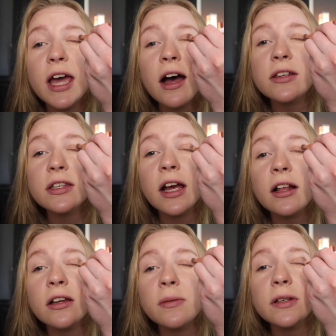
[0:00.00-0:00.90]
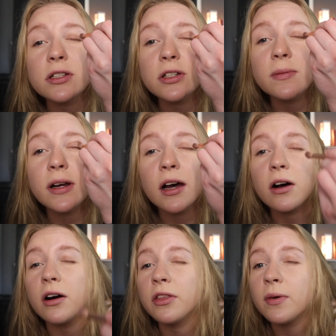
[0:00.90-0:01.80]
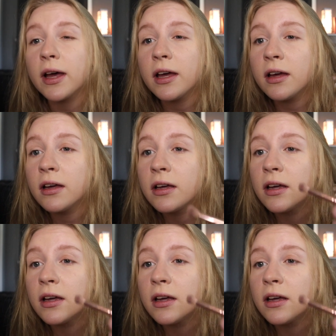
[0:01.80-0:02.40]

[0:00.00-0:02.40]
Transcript: outside a little bit too, but not all the way,